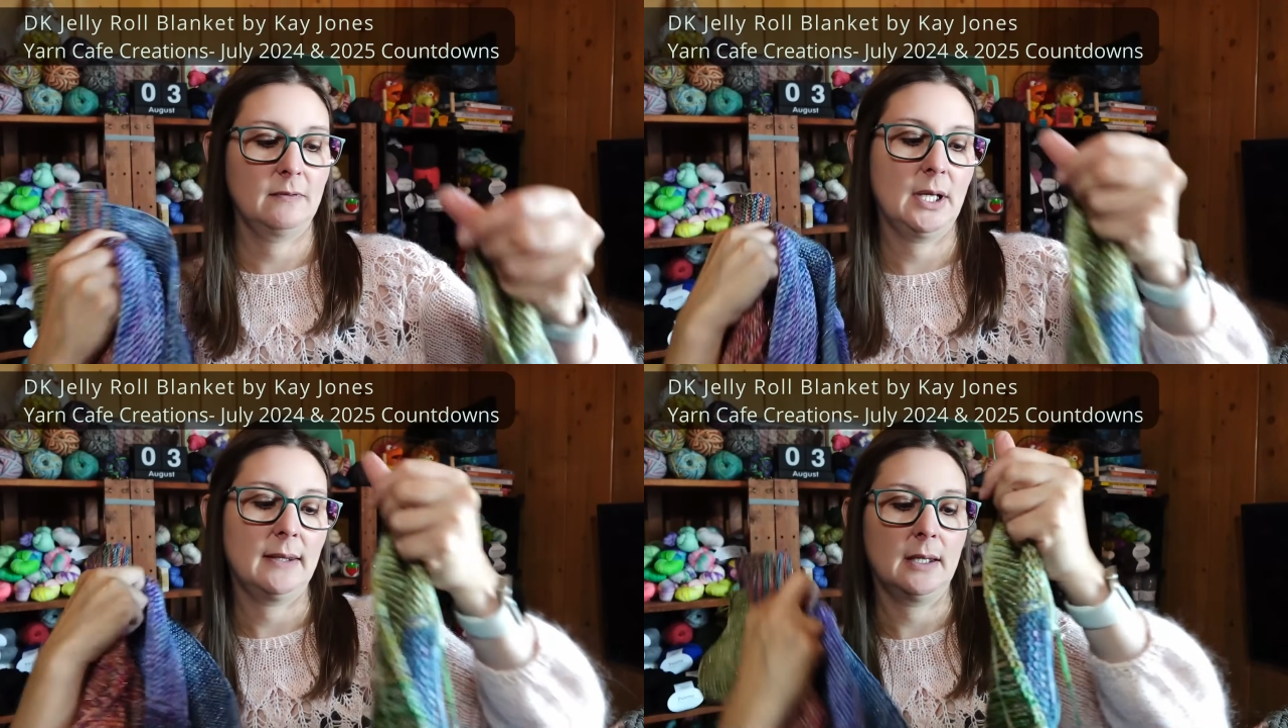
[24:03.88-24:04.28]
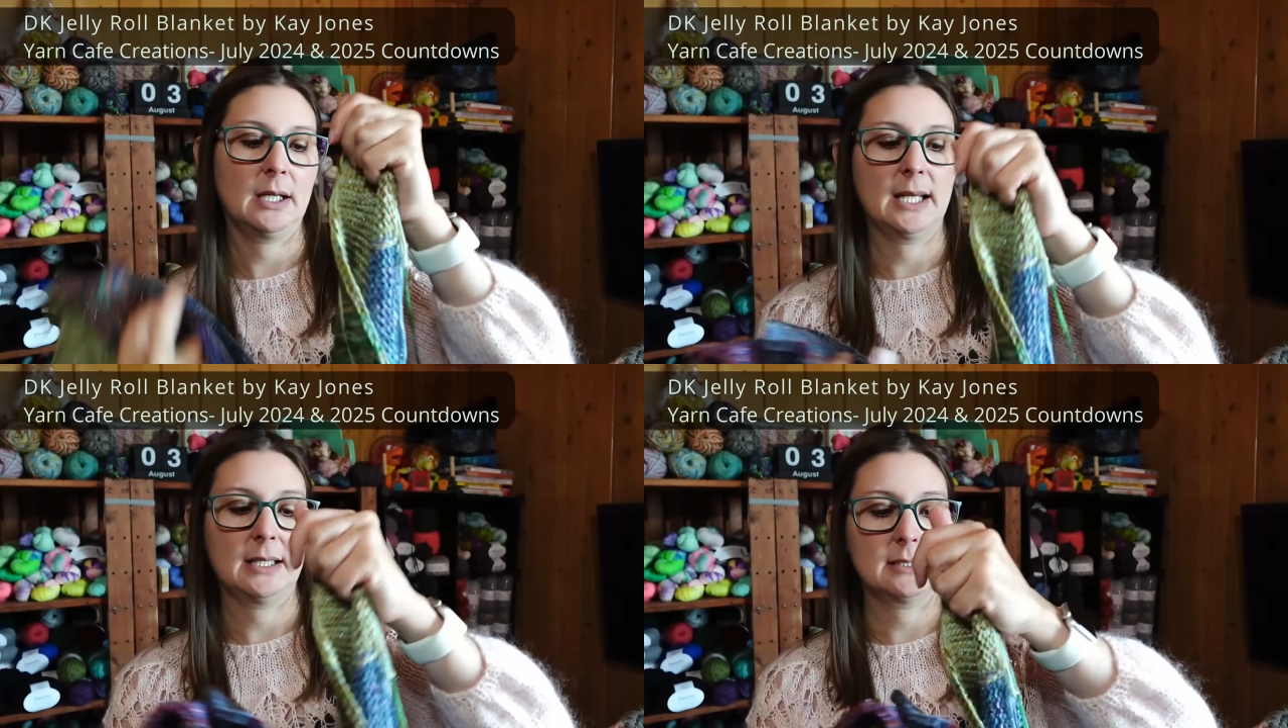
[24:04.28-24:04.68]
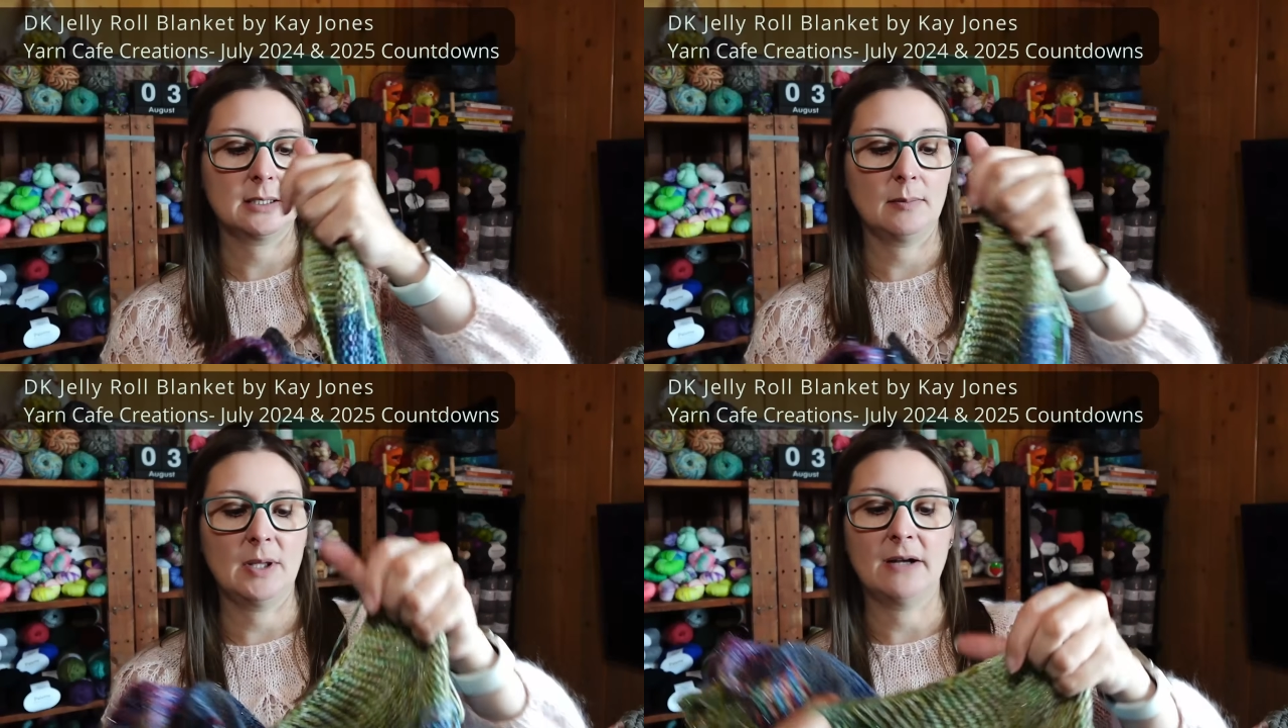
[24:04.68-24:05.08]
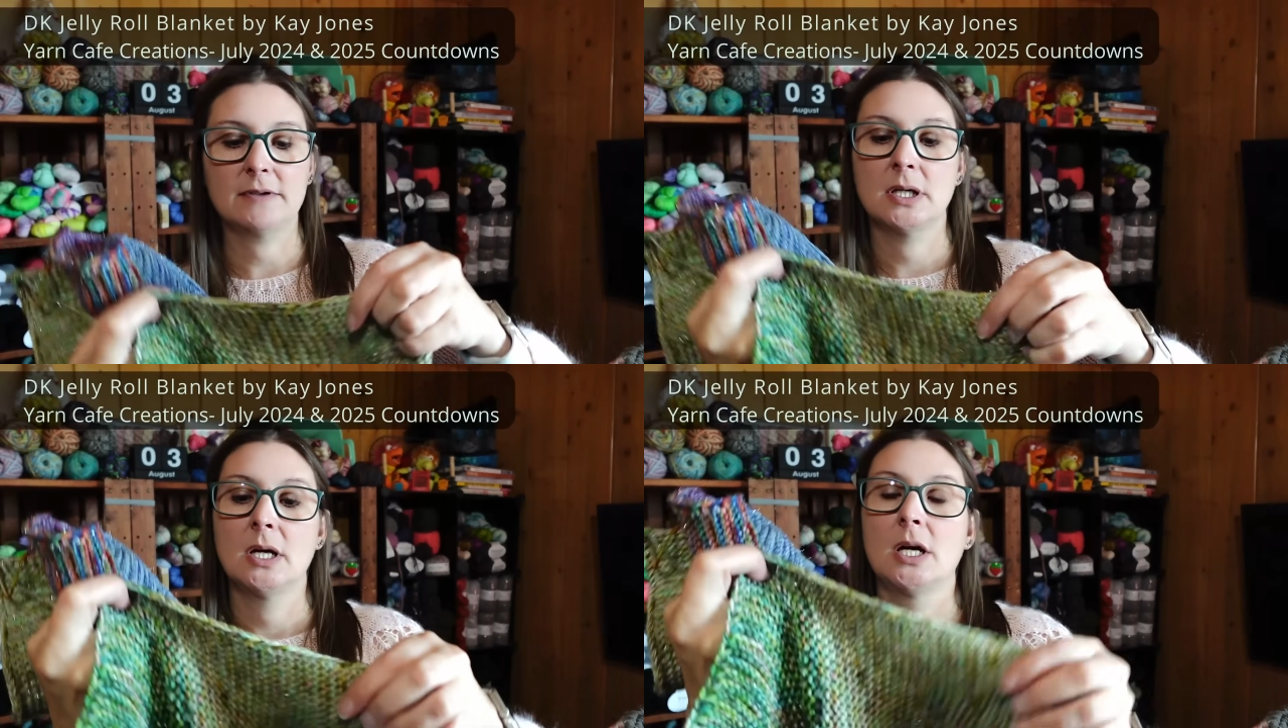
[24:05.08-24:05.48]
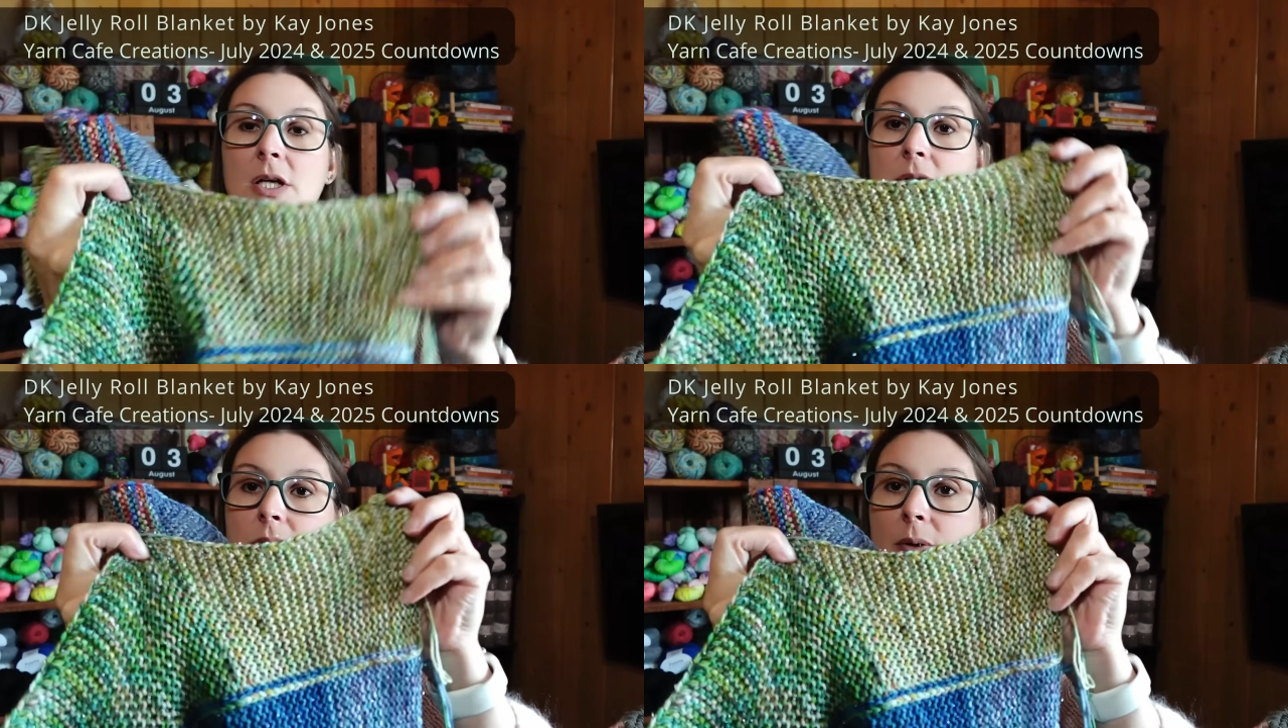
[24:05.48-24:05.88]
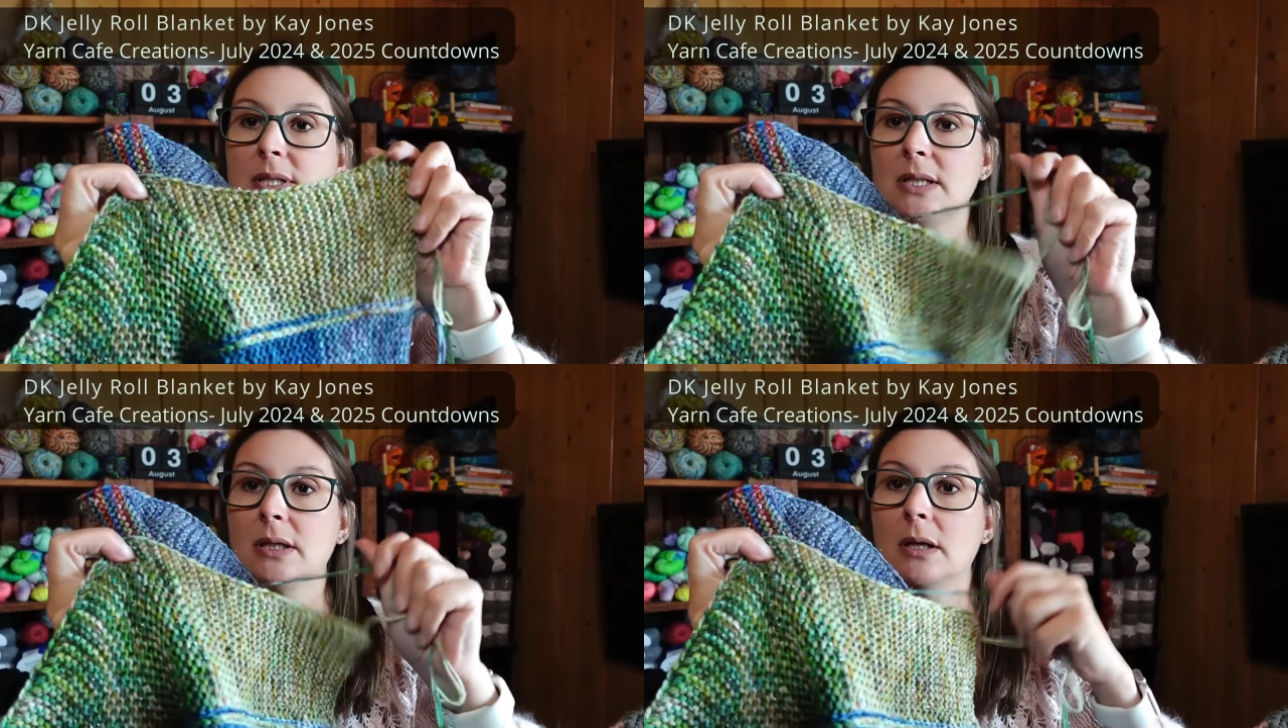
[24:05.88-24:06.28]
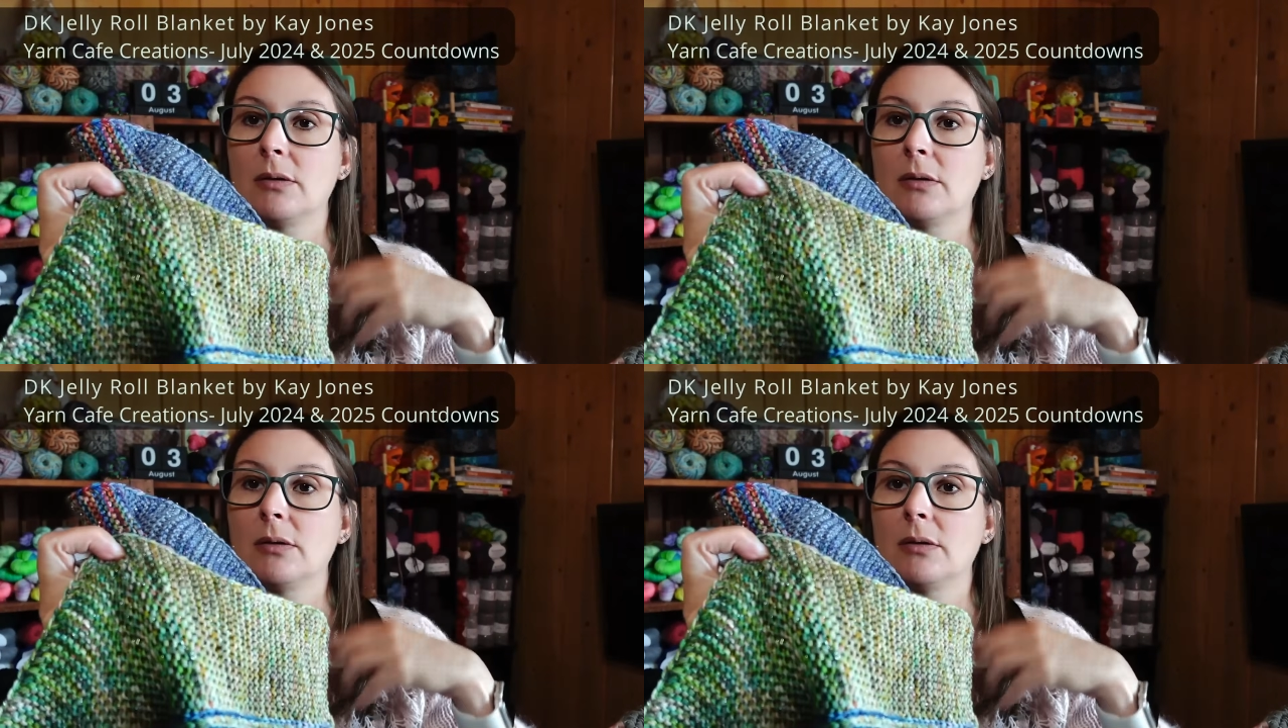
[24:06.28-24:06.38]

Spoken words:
and then I had some left, so I did